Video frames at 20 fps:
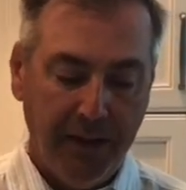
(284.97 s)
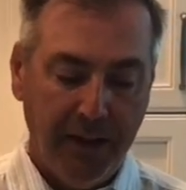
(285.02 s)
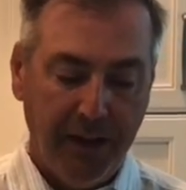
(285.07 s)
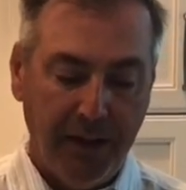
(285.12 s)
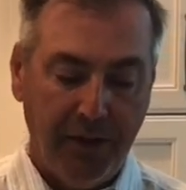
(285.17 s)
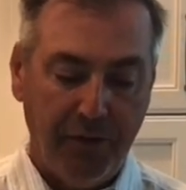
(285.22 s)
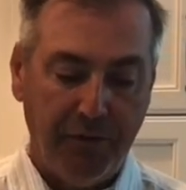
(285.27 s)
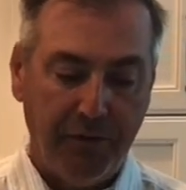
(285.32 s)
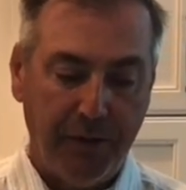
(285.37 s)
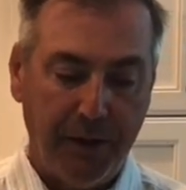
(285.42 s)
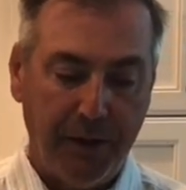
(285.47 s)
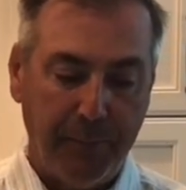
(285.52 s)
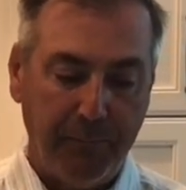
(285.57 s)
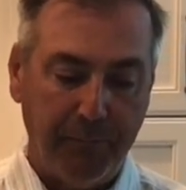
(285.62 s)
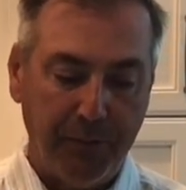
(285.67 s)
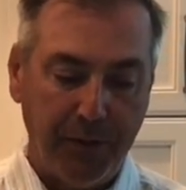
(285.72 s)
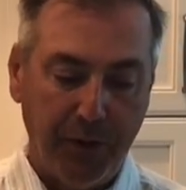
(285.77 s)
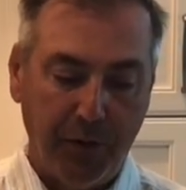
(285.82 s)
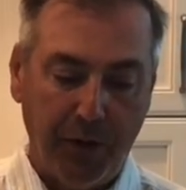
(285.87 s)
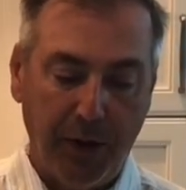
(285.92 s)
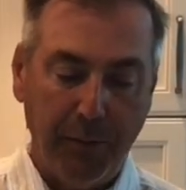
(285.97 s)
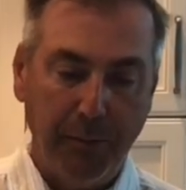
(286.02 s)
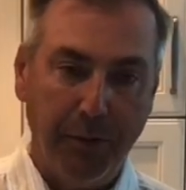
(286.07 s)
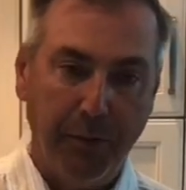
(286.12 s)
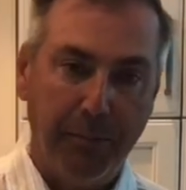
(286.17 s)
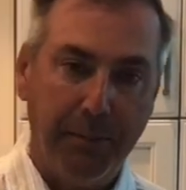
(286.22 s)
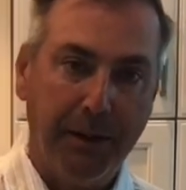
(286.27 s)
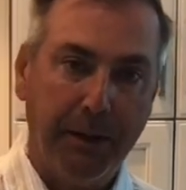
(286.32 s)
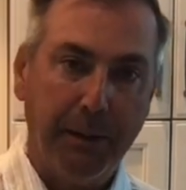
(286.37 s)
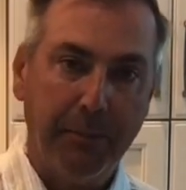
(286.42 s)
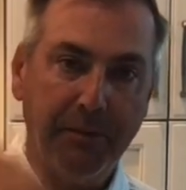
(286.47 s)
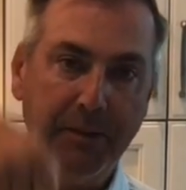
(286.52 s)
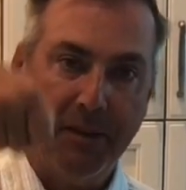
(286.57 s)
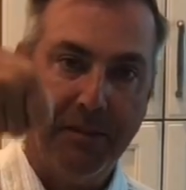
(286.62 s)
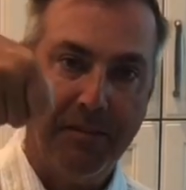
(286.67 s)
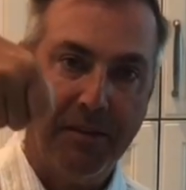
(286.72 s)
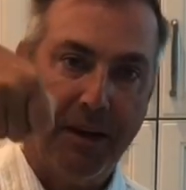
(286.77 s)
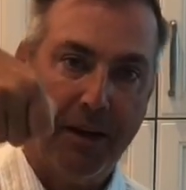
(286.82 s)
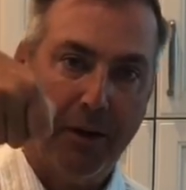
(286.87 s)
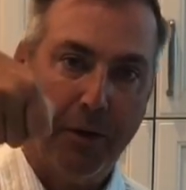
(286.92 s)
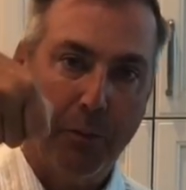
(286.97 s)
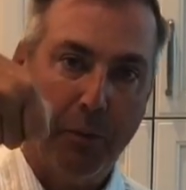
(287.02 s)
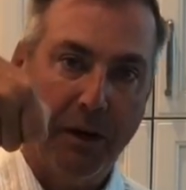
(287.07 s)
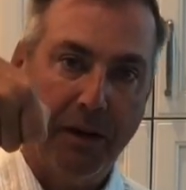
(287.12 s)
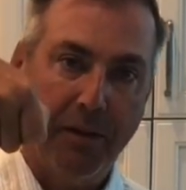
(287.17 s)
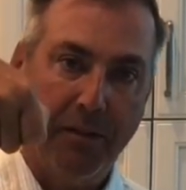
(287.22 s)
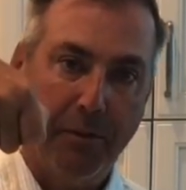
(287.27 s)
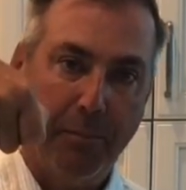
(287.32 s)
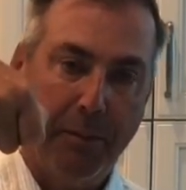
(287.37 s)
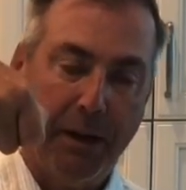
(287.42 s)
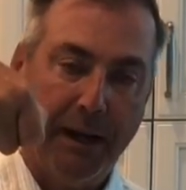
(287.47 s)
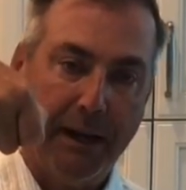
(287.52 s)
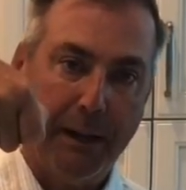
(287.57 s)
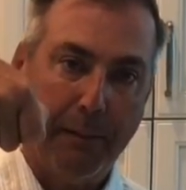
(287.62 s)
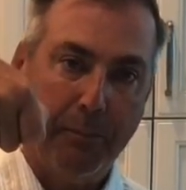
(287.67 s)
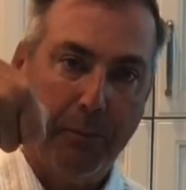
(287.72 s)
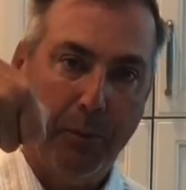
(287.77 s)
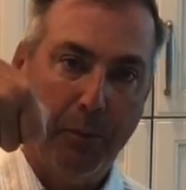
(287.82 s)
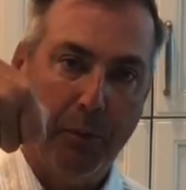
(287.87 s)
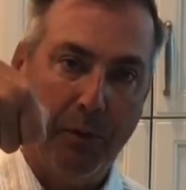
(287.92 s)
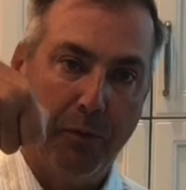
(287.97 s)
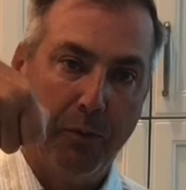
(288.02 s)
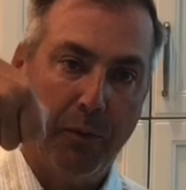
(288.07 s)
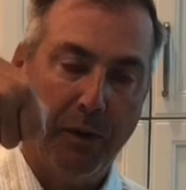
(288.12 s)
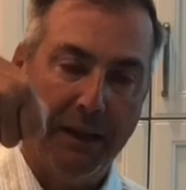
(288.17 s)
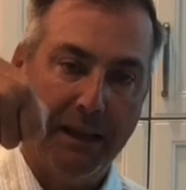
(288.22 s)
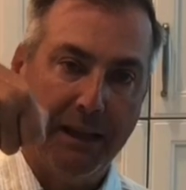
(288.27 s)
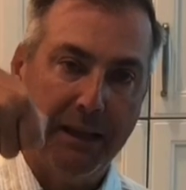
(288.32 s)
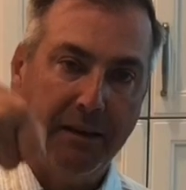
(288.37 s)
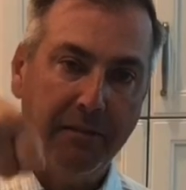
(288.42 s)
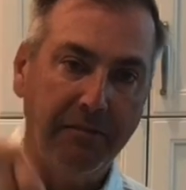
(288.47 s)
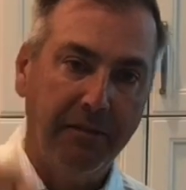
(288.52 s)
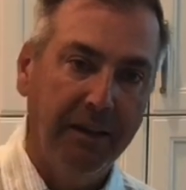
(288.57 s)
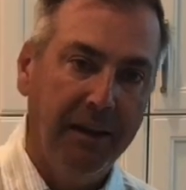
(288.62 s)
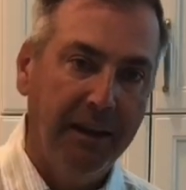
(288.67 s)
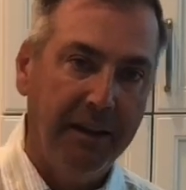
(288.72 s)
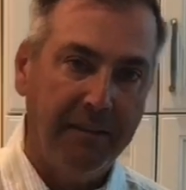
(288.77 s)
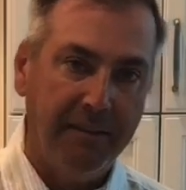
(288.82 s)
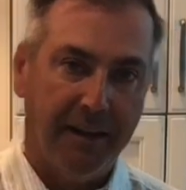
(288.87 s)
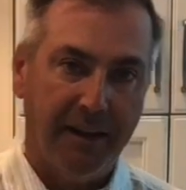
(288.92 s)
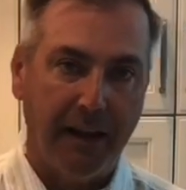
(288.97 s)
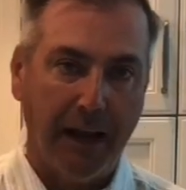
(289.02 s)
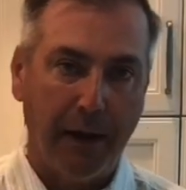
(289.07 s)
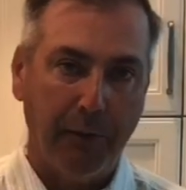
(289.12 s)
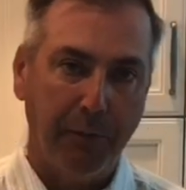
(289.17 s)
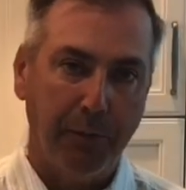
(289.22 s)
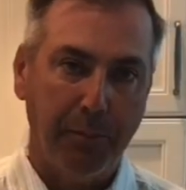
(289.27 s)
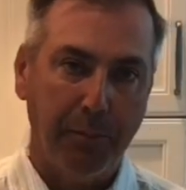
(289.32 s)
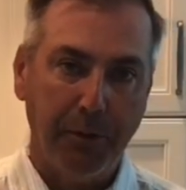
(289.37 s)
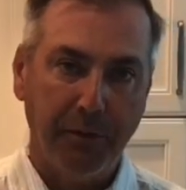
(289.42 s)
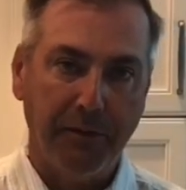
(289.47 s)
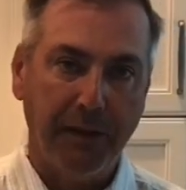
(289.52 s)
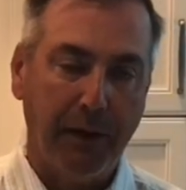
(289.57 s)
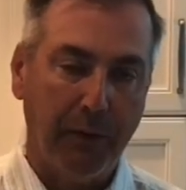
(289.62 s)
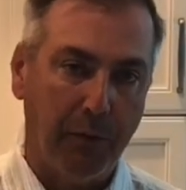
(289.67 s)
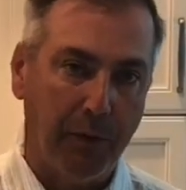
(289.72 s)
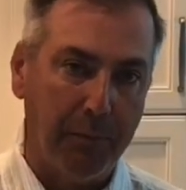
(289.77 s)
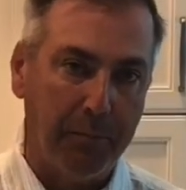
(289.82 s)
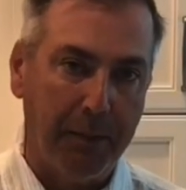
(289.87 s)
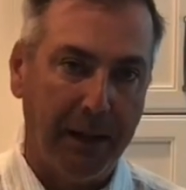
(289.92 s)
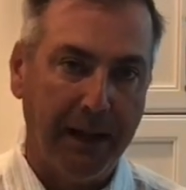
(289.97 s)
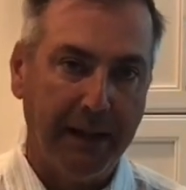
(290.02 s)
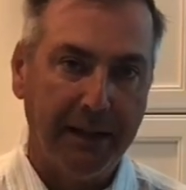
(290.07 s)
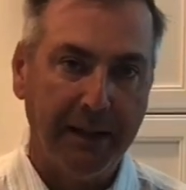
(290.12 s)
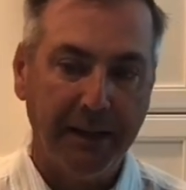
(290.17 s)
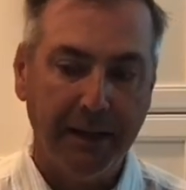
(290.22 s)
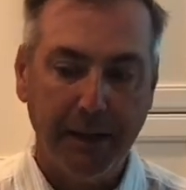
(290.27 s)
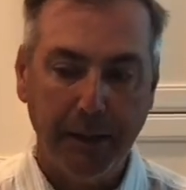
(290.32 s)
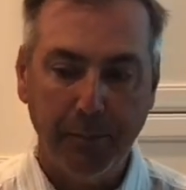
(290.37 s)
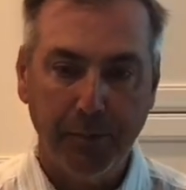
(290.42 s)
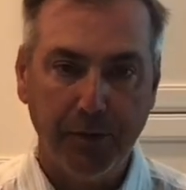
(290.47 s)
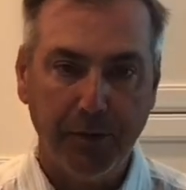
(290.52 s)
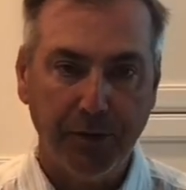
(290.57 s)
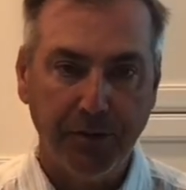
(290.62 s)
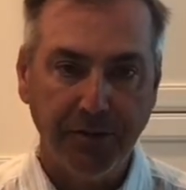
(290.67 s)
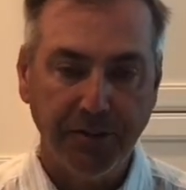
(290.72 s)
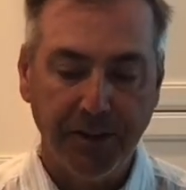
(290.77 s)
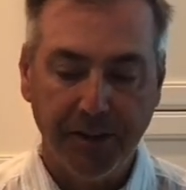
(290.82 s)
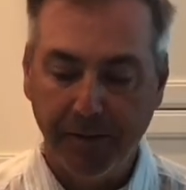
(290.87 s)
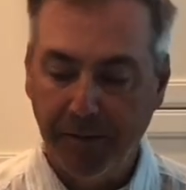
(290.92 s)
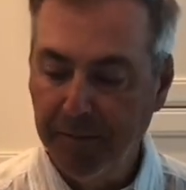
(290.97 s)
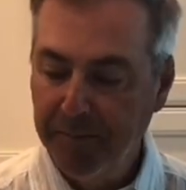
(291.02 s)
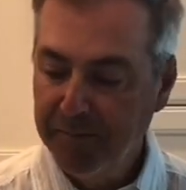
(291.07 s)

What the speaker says: If you're able to pick up the entire weight of the pineapple with one leaf, then I would put that one back and keep searching.